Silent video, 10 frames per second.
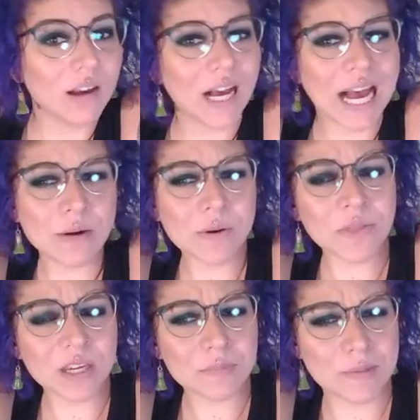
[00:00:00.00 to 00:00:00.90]
I would
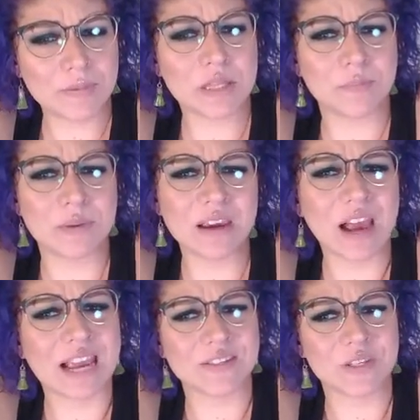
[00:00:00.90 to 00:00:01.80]
think maybe the big
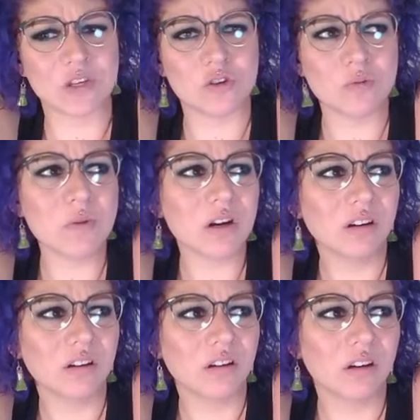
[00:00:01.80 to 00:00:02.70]
ice cube
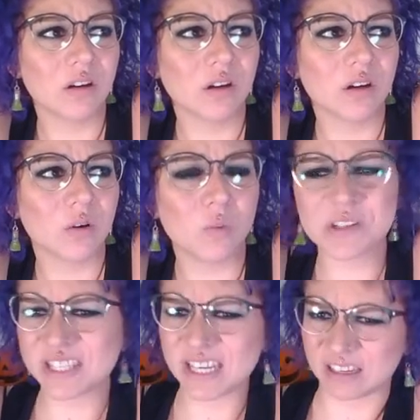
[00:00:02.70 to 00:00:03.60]
would
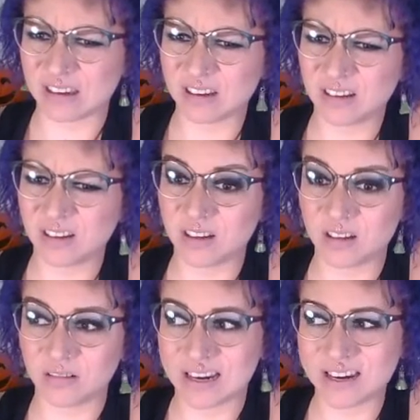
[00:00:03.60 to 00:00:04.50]
sink
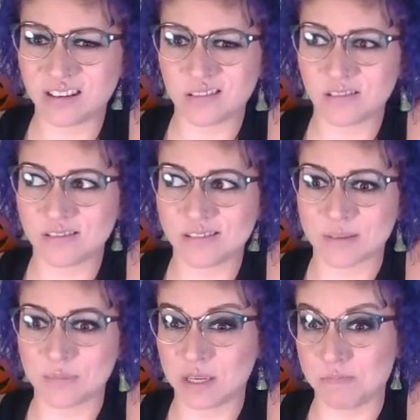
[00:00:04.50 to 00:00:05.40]
right?
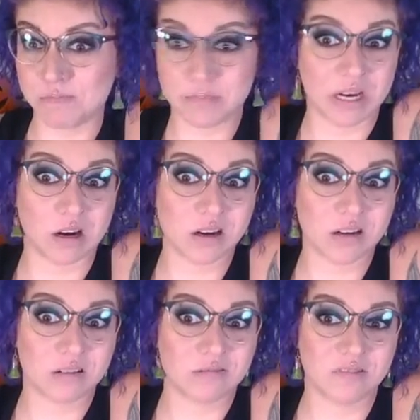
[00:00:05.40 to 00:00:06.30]
Something bigger
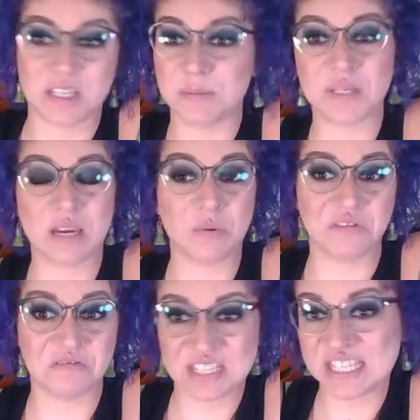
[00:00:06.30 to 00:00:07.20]
seems like it
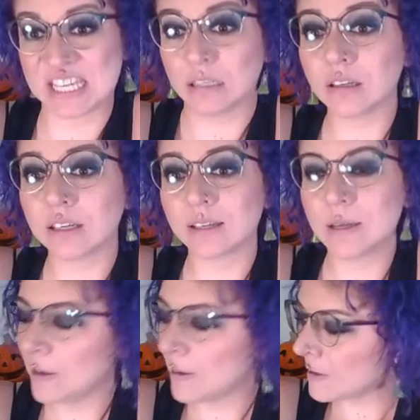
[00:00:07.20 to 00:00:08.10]
would sink.
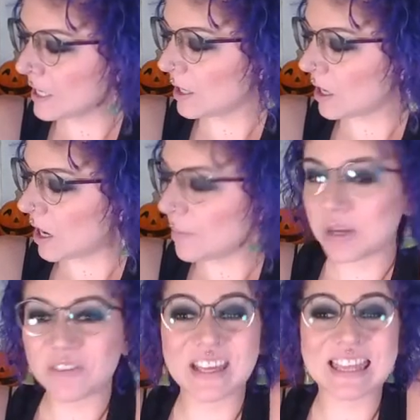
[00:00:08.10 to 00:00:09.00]

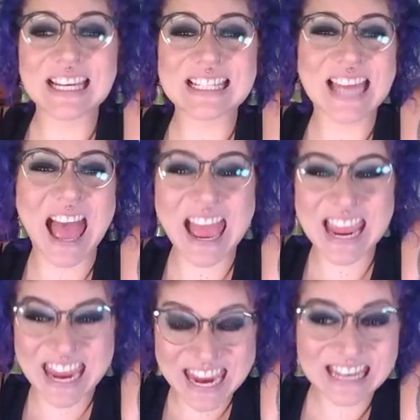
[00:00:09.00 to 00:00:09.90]
But if I think it's
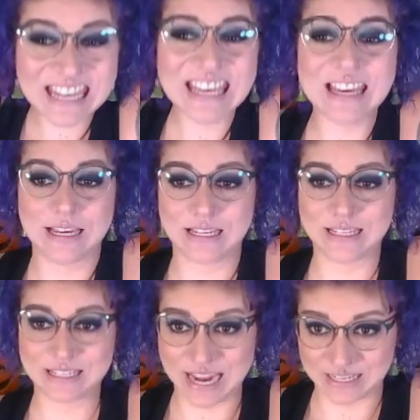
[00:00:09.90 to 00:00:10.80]

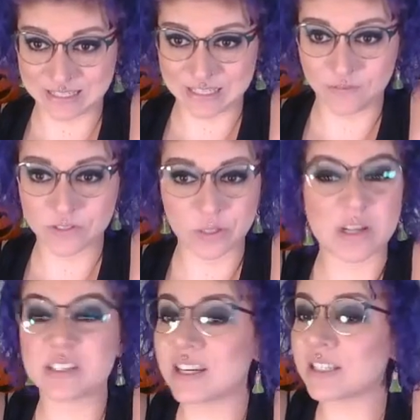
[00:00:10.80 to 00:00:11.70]
intensive, so it
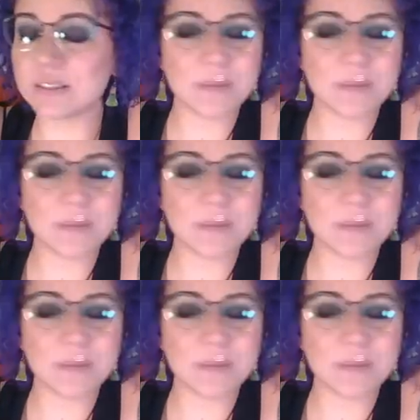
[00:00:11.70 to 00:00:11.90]
doesn't